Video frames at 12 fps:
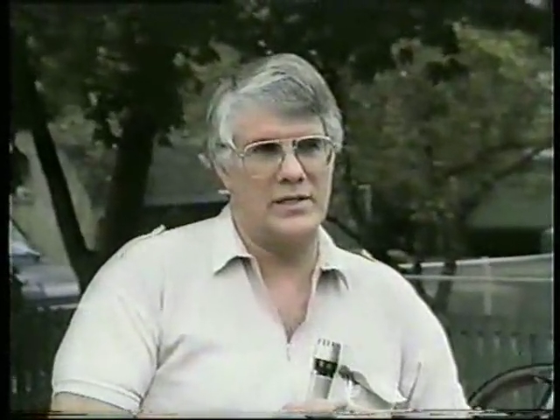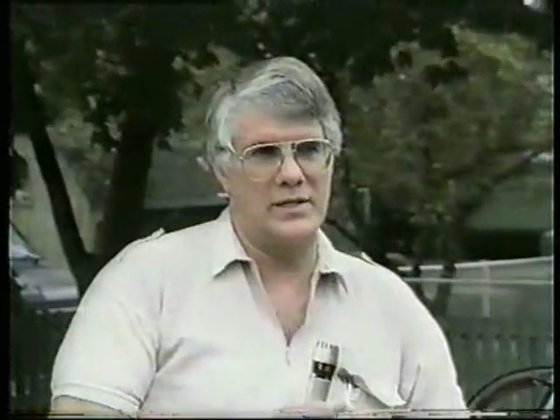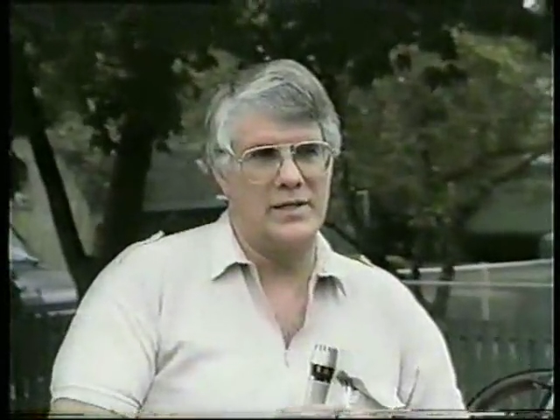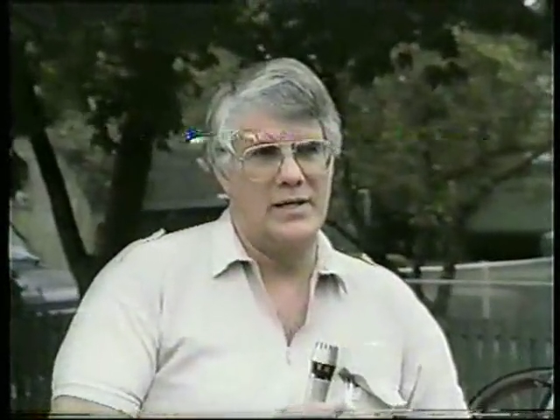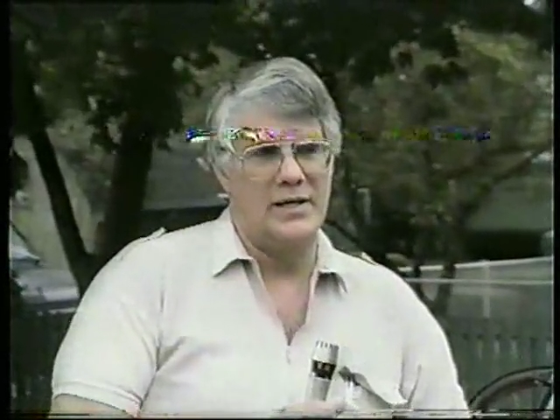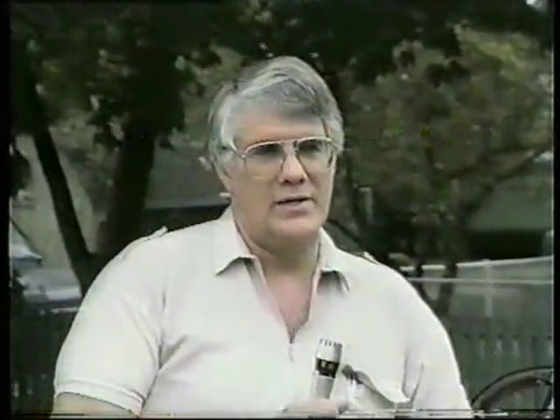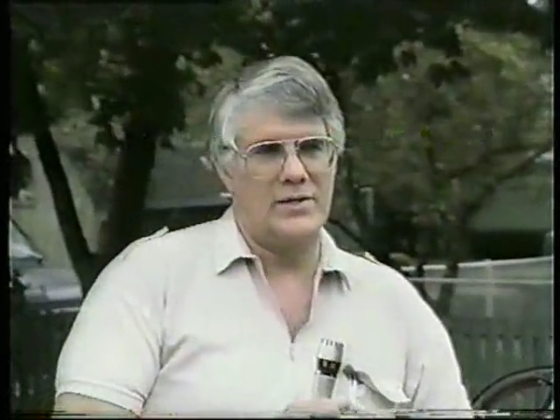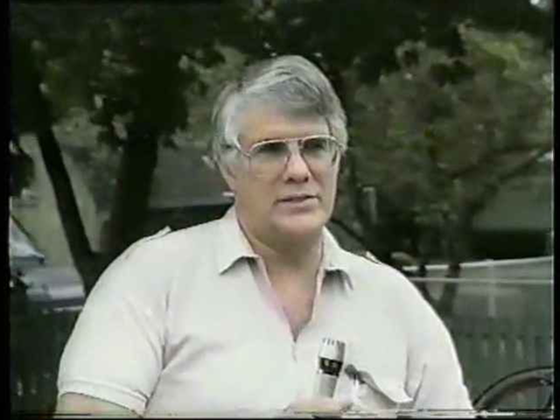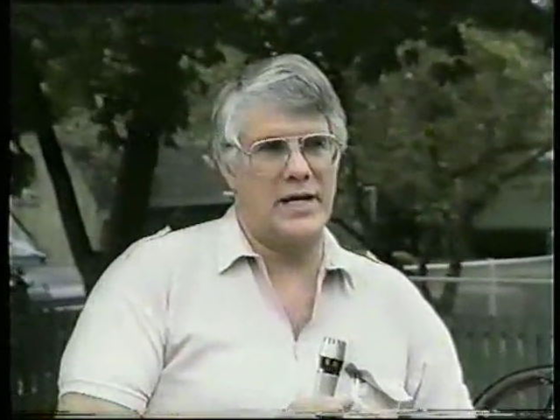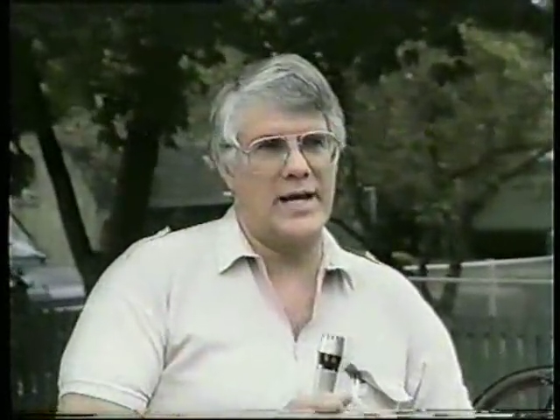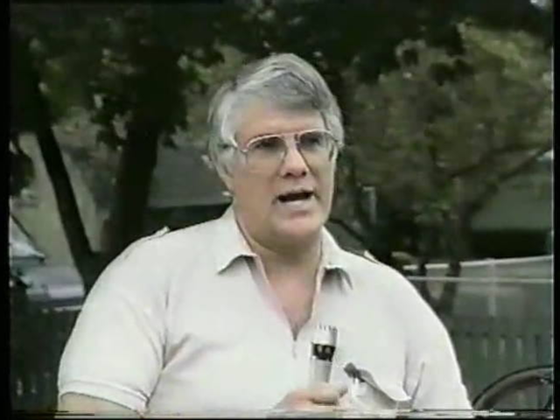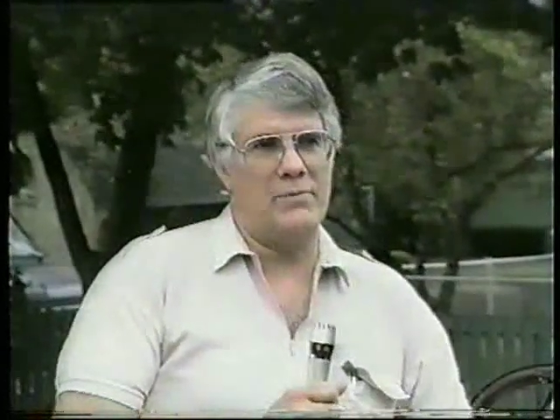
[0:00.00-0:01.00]
And of
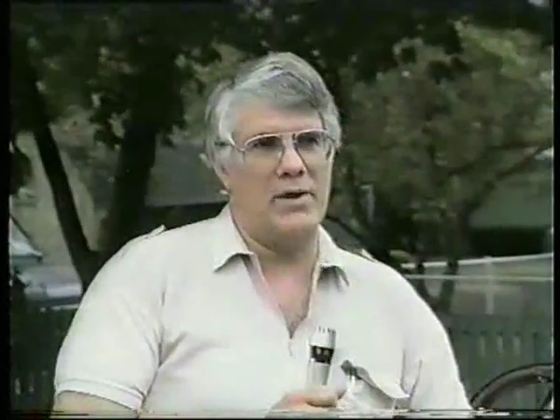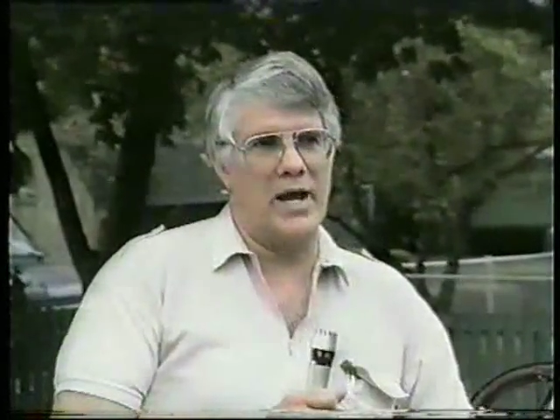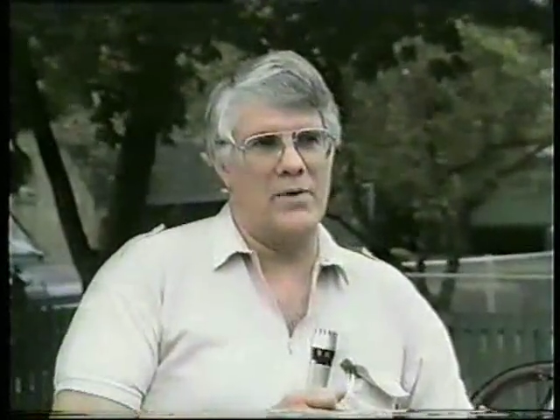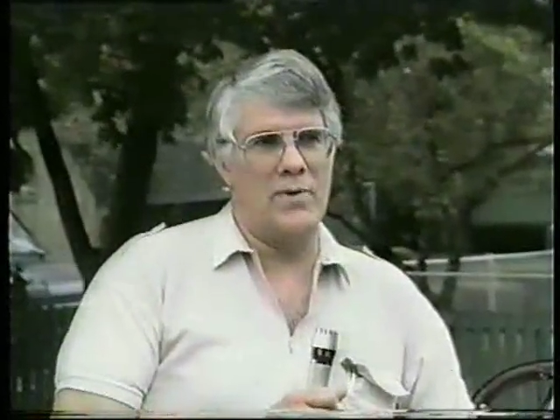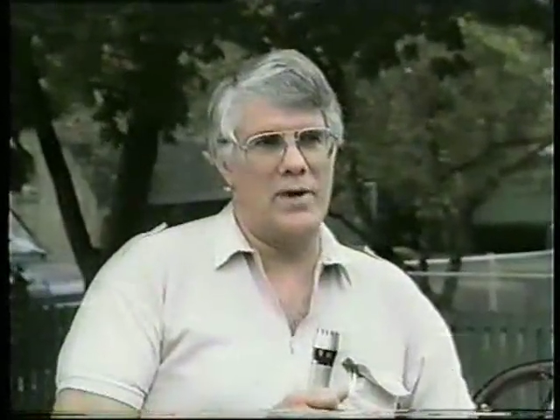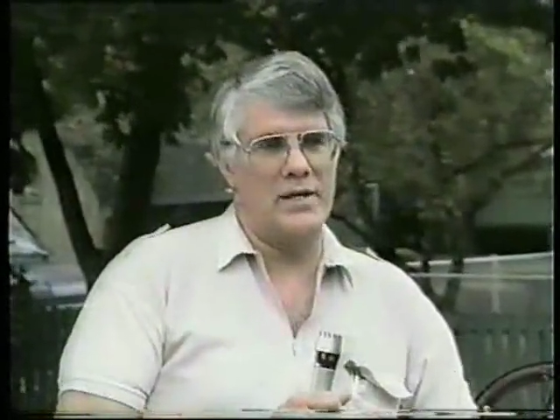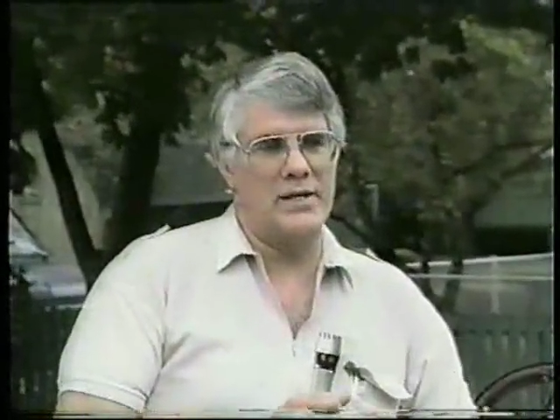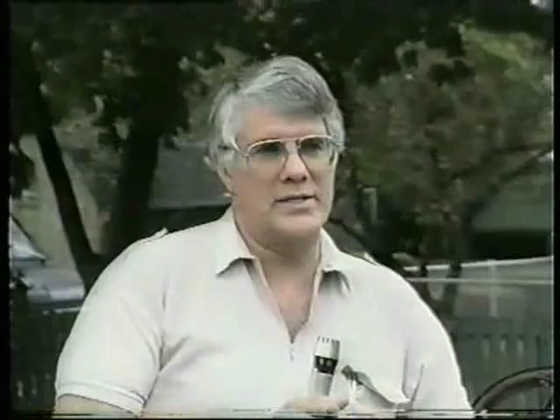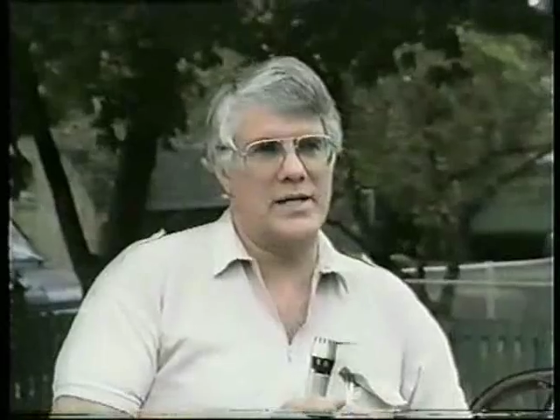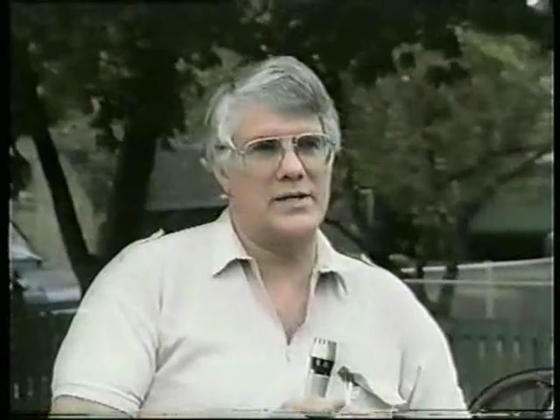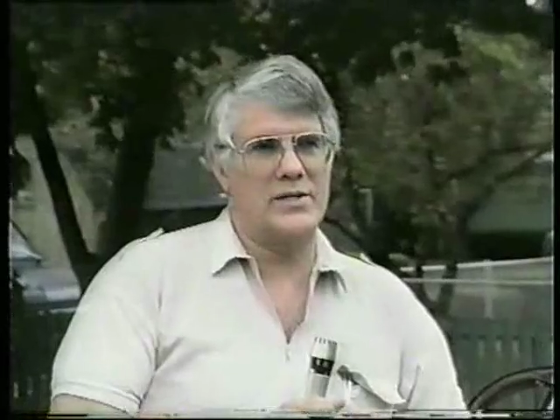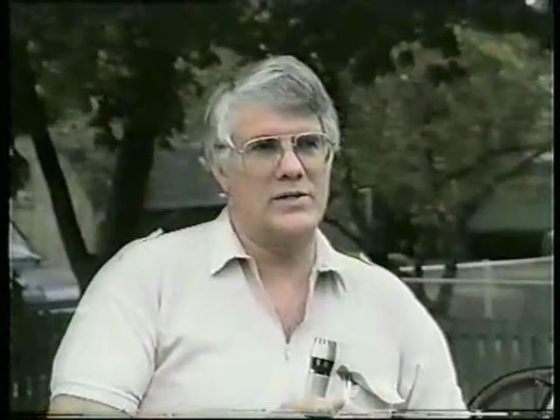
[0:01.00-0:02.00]
course, I got what I wanted a
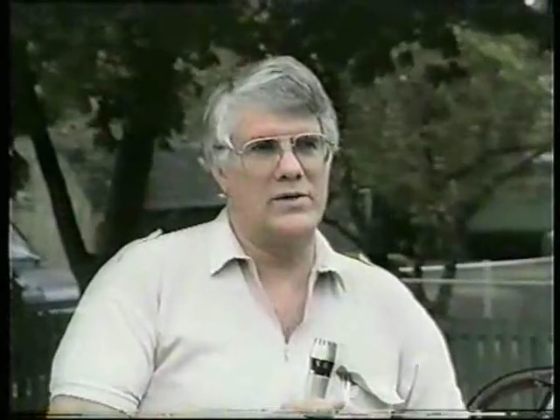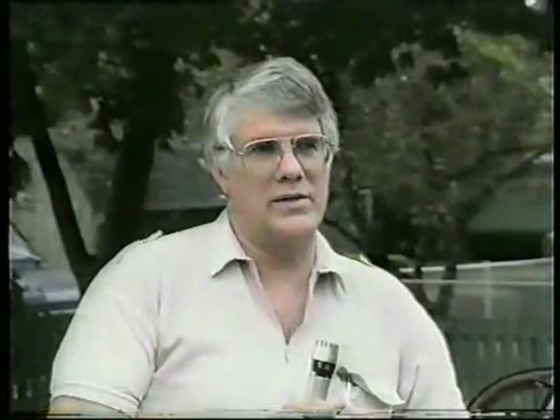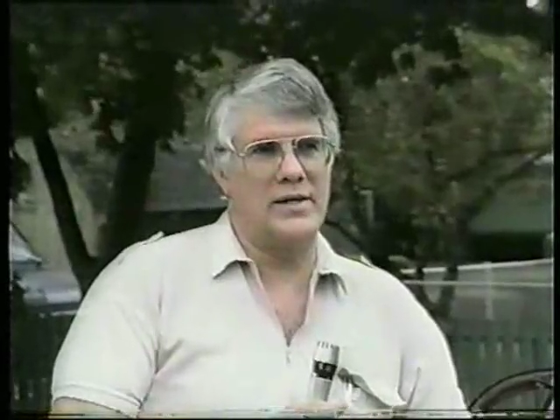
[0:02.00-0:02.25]
ticket to go